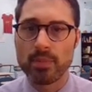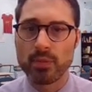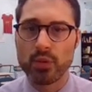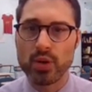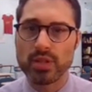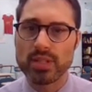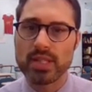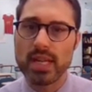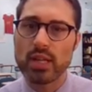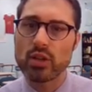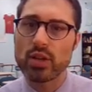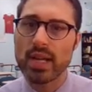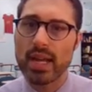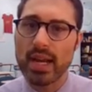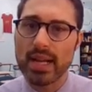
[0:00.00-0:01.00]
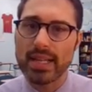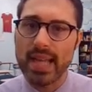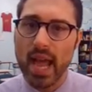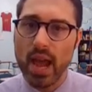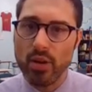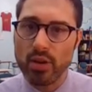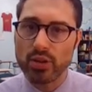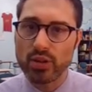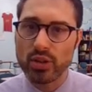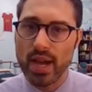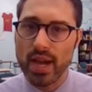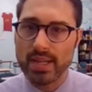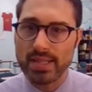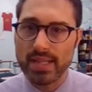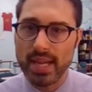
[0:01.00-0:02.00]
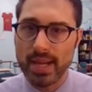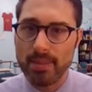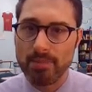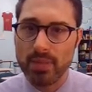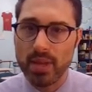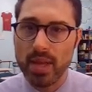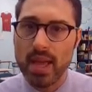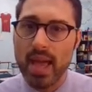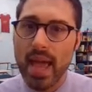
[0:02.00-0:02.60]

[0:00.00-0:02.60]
for us to take a look at a character at a time